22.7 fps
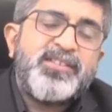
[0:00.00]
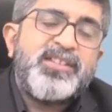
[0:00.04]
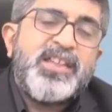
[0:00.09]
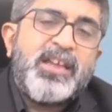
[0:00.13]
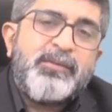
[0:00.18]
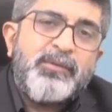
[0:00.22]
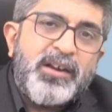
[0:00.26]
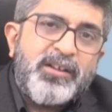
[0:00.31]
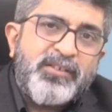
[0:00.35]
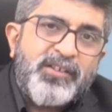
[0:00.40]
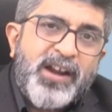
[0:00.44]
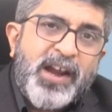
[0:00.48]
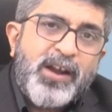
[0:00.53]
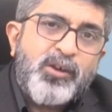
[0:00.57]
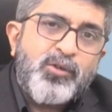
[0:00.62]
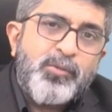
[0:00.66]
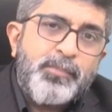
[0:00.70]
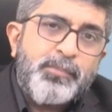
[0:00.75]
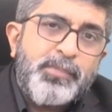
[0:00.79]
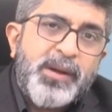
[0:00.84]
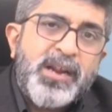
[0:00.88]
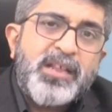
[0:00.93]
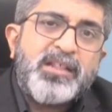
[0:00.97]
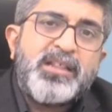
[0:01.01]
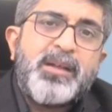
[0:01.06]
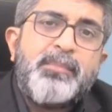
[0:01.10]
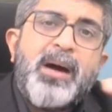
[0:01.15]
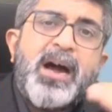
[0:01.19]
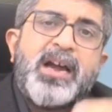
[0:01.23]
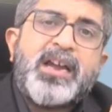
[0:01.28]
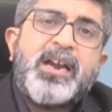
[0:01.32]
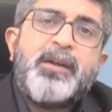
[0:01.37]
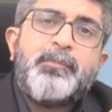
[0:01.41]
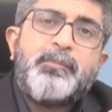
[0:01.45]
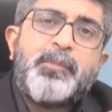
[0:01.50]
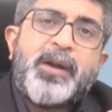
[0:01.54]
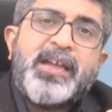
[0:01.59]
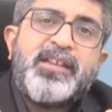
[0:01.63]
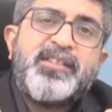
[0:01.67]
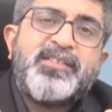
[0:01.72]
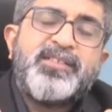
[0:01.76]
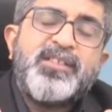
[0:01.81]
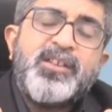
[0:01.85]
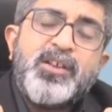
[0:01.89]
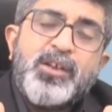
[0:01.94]
They will try to bring the market
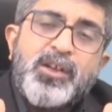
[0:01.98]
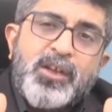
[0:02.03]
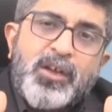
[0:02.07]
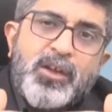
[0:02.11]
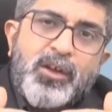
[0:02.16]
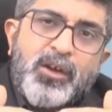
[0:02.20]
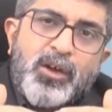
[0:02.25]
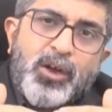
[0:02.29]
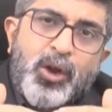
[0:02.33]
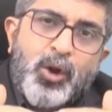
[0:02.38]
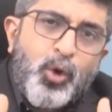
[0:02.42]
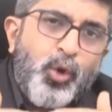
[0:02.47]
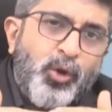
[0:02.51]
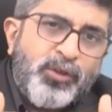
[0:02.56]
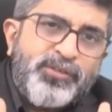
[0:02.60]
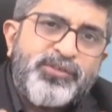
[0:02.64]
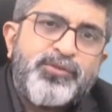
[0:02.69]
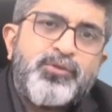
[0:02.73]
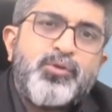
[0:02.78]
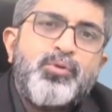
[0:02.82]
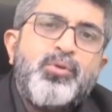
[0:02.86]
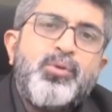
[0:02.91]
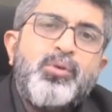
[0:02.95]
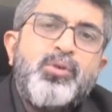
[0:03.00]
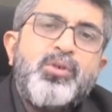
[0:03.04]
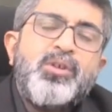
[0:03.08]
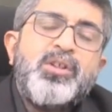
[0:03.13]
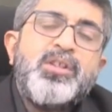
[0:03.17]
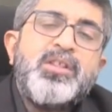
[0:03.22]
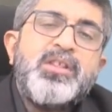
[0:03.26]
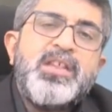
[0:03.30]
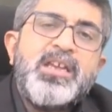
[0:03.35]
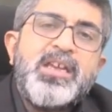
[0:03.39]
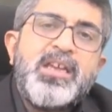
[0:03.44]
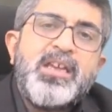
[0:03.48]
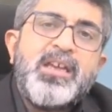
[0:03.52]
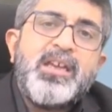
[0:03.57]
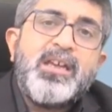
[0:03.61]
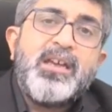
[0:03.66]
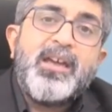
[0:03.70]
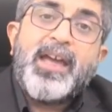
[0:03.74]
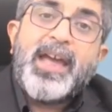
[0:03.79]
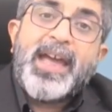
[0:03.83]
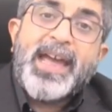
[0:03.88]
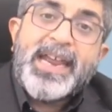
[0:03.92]
price close to
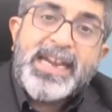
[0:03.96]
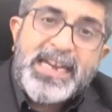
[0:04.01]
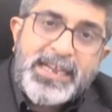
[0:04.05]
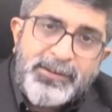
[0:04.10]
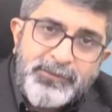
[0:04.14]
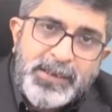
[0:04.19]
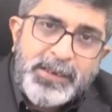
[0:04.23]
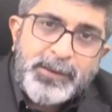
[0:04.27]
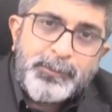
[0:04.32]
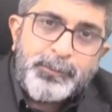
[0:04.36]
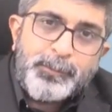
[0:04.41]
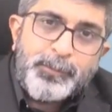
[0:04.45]
the NAV.